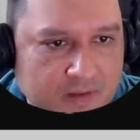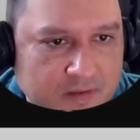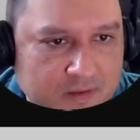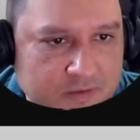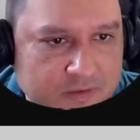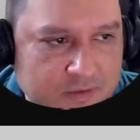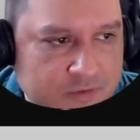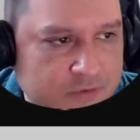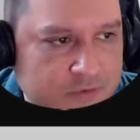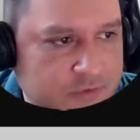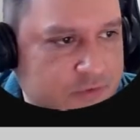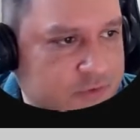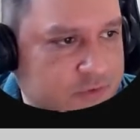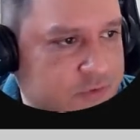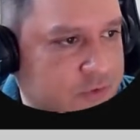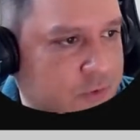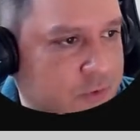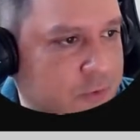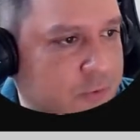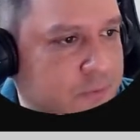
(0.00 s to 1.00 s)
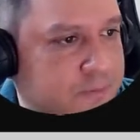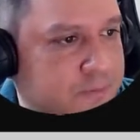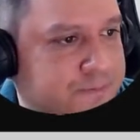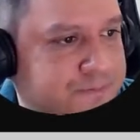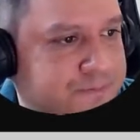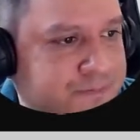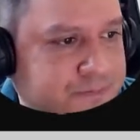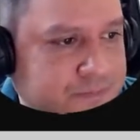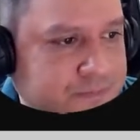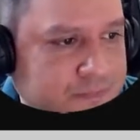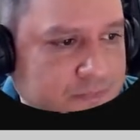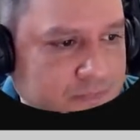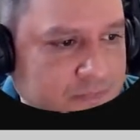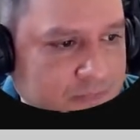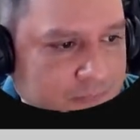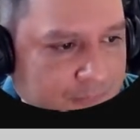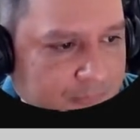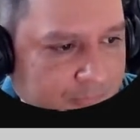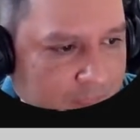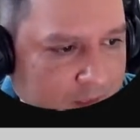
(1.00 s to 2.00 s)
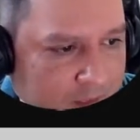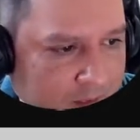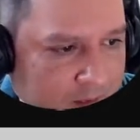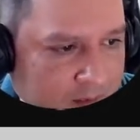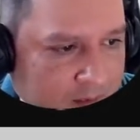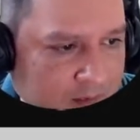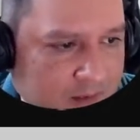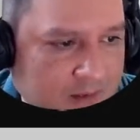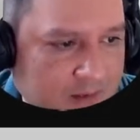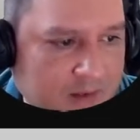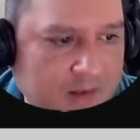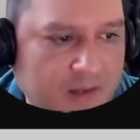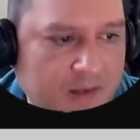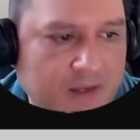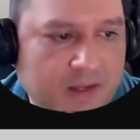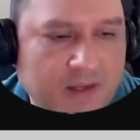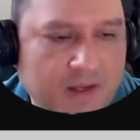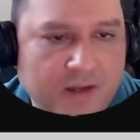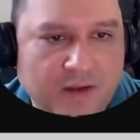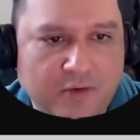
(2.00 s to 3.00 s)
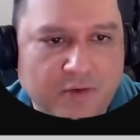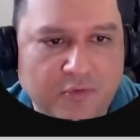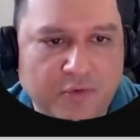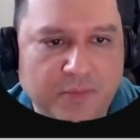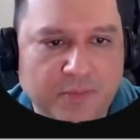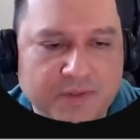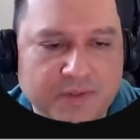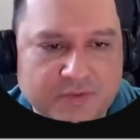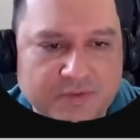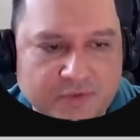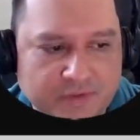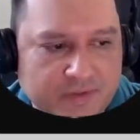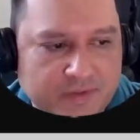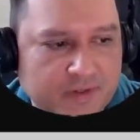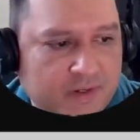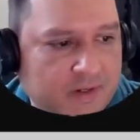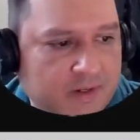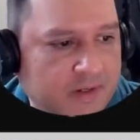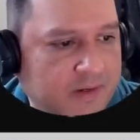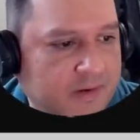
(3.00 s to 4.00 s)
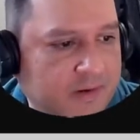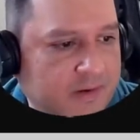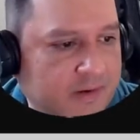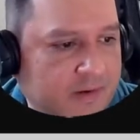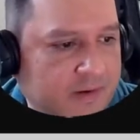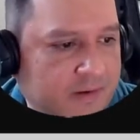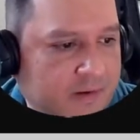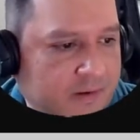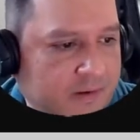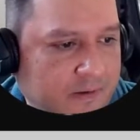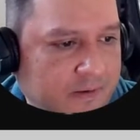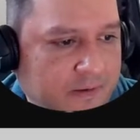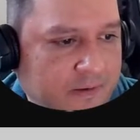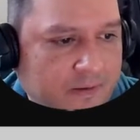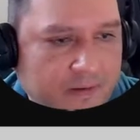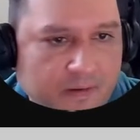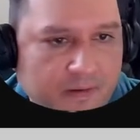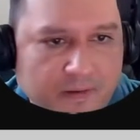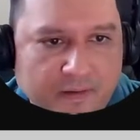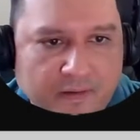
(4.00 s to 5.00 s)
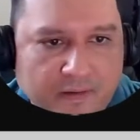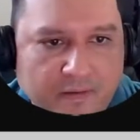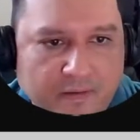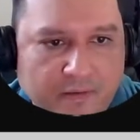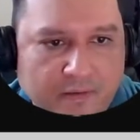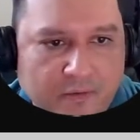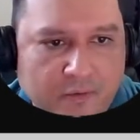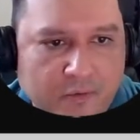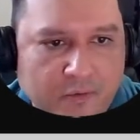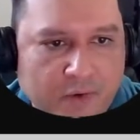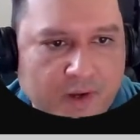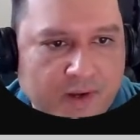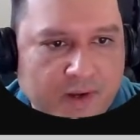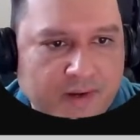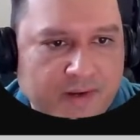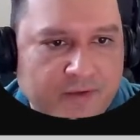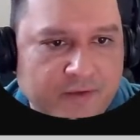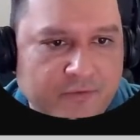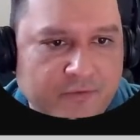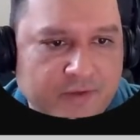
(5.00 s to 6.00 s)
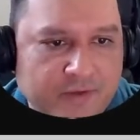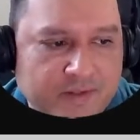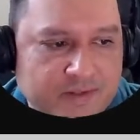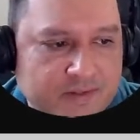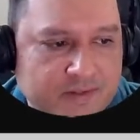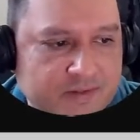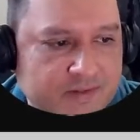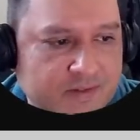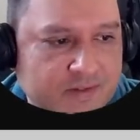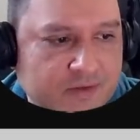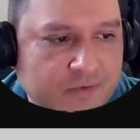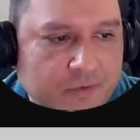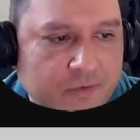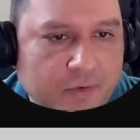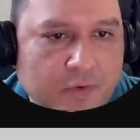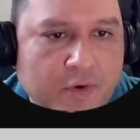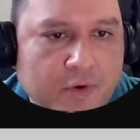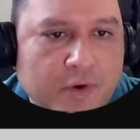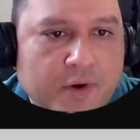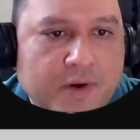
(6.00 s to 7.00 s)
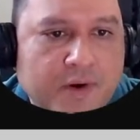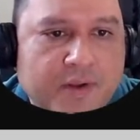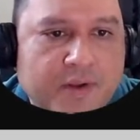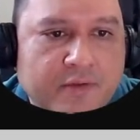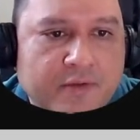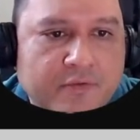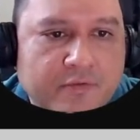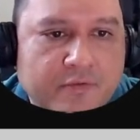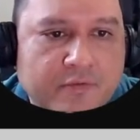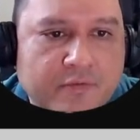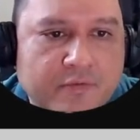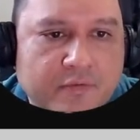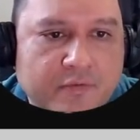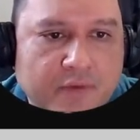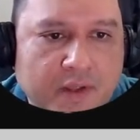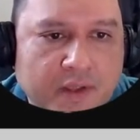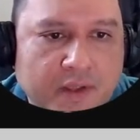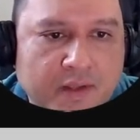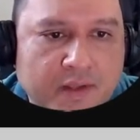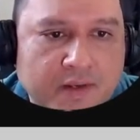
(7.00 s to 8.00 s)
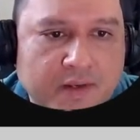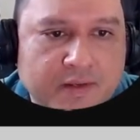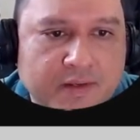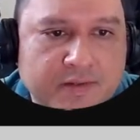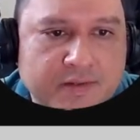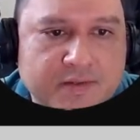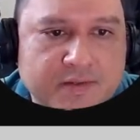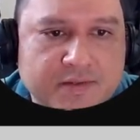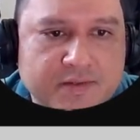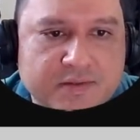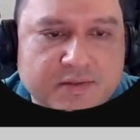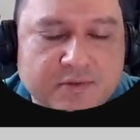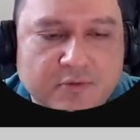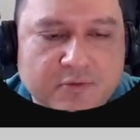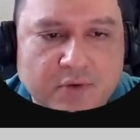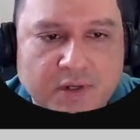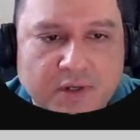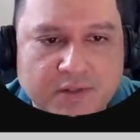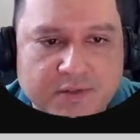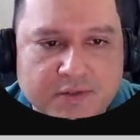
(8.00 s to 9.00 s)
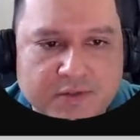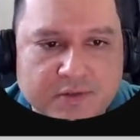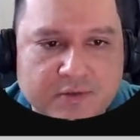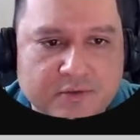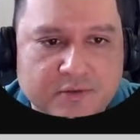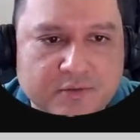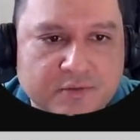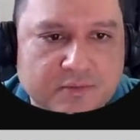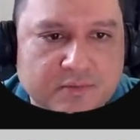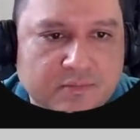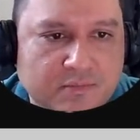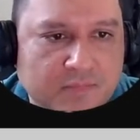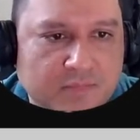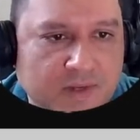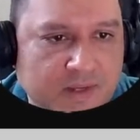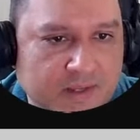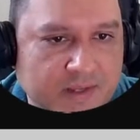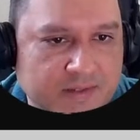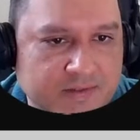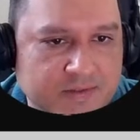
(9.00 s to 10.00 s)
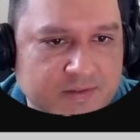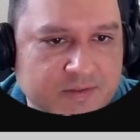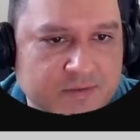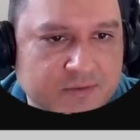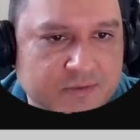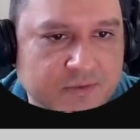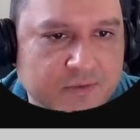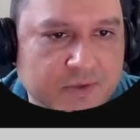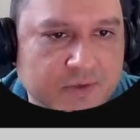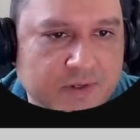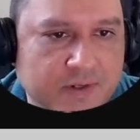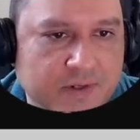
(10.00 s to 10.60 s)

So we must return 1 if it is 0 or if n it's 1. So I guess this will go.